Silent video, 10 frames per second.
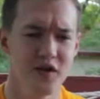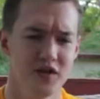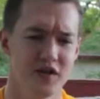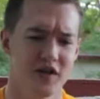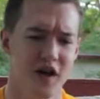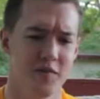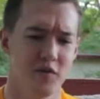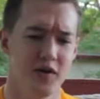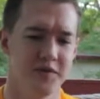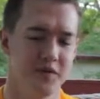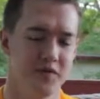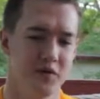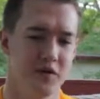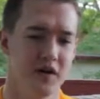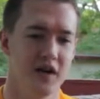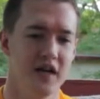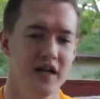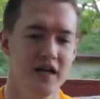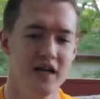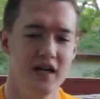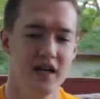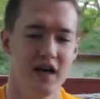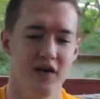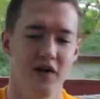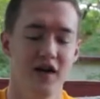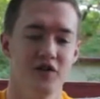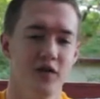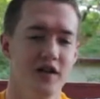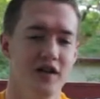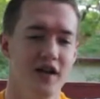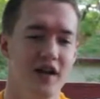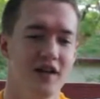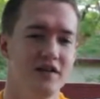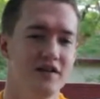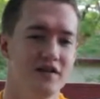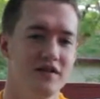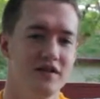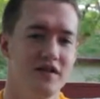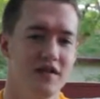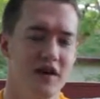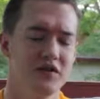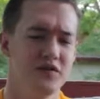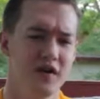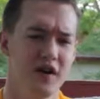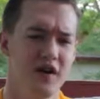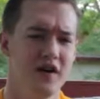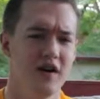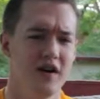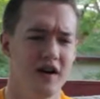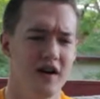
just a couple weeks before I graduated, and that was very hard.